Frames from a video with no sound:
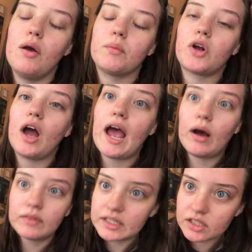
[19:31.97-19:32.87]

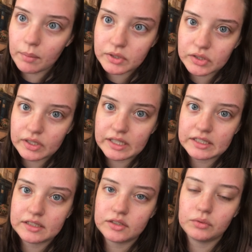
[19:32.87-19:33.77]
countless
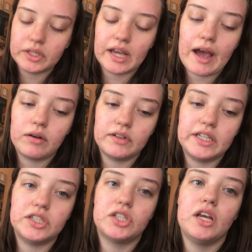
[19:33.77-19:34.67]
opportunities to
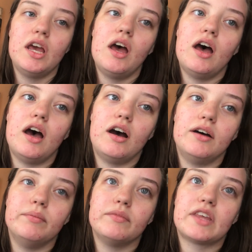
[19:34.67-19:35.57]
outreach,
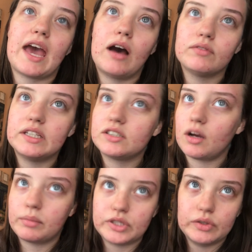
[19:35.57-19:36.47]
countless
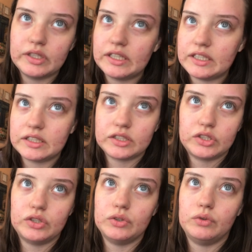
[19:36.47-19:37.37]
opportunities
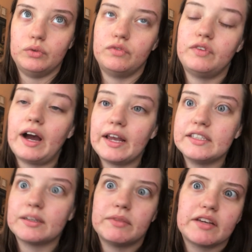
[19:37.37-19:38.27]
to find
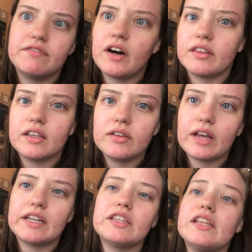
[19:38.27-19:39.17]
something fun that you
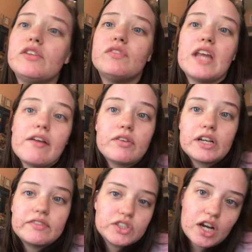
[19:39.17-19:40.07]
like, that you've never
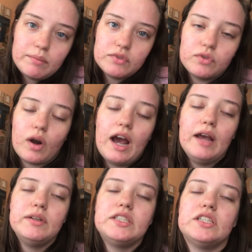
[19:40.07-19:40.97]
even tried before. I
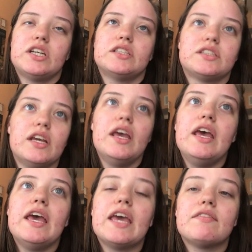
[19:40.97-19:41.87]
would suggest,
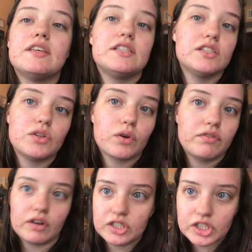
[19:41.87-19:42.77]
if this is your
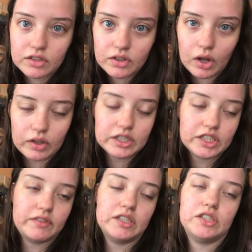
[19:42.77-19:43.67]
first year of college,
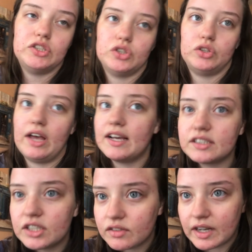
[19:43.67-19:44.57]
if this is your last
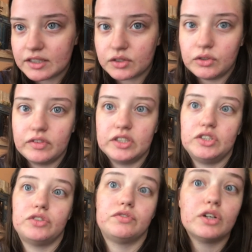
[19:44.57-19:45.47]
year of high school, if this is
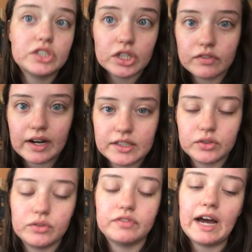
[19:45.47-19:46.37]
your first year of high
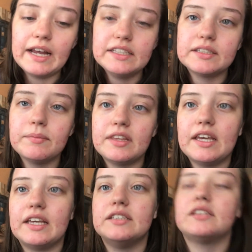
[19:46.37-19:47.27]
school, find some
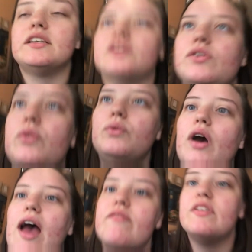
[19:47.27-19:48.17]
things that you
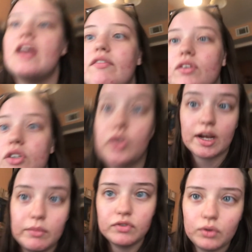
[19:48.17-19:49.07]
have never
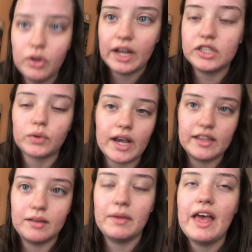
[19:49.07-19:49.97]
tried before and try
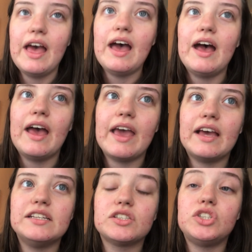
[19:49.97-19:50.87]
them,
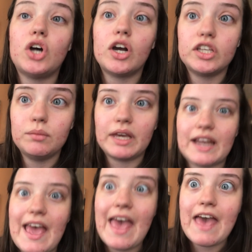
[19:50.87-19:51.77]
and document
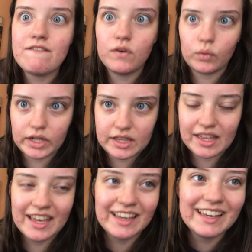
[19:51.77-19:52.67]

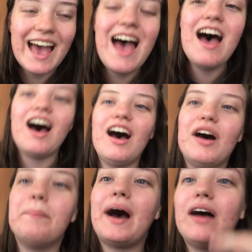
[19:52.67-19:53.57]
everything.
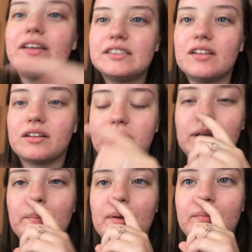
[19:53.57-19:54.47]
I'll insert a
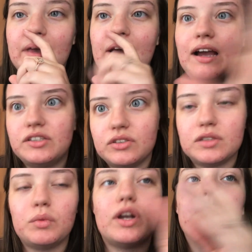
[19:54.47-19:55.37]
clip that I took this
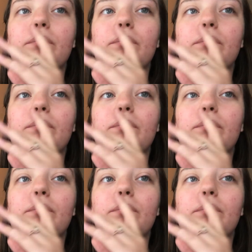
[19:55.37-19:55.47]
morning,